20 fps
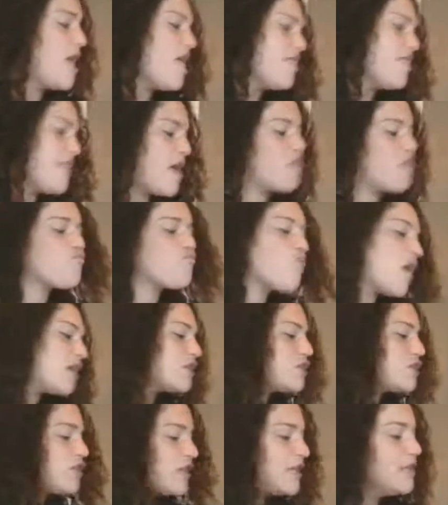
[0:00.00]
They
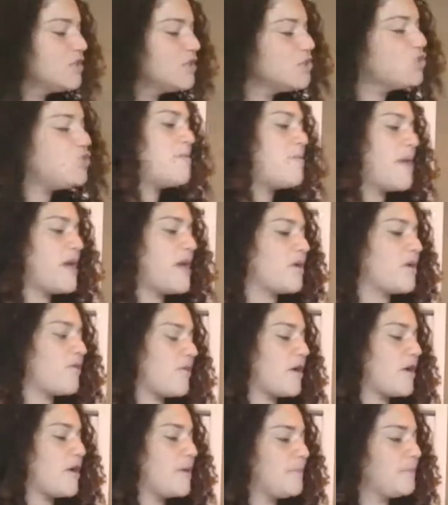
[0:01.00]
rushed into the
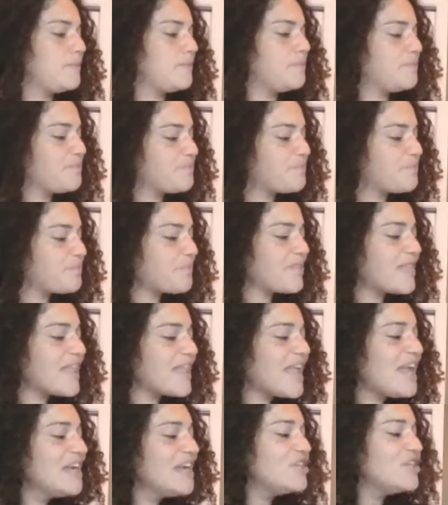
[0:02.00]
bakery,
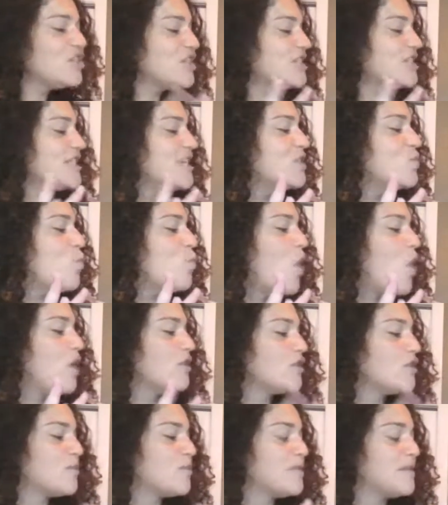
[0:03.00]
and just as
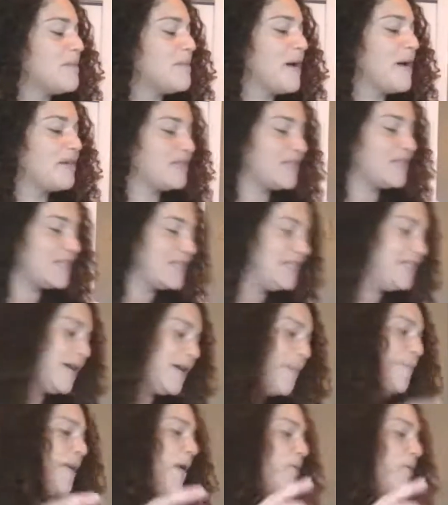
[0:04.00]
Walter was about to
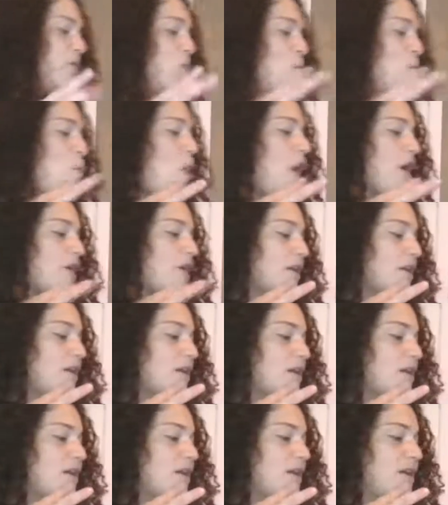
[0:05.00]
dump out the
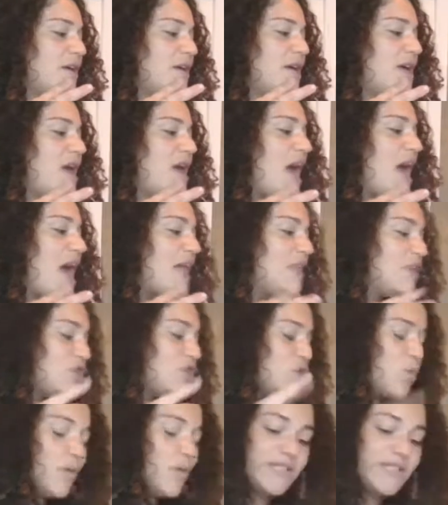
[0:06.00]
water and the
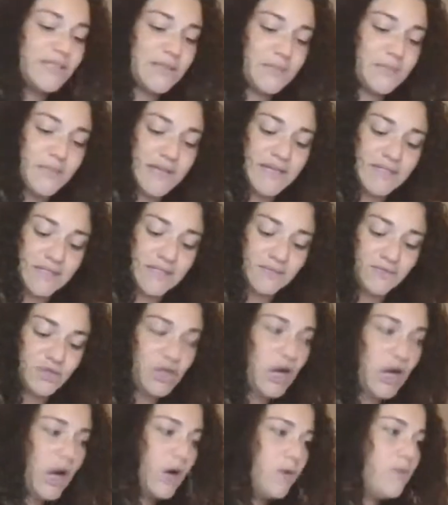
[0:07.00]
twisted piece of
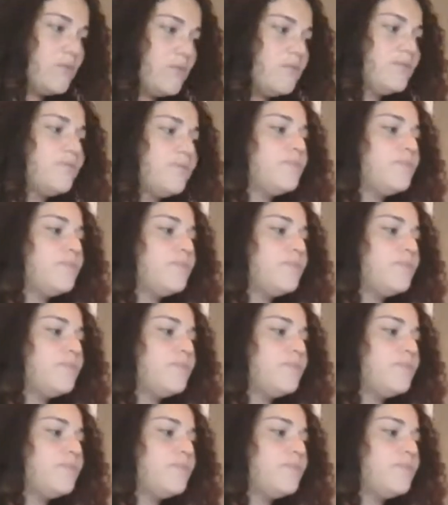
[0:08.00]
dough,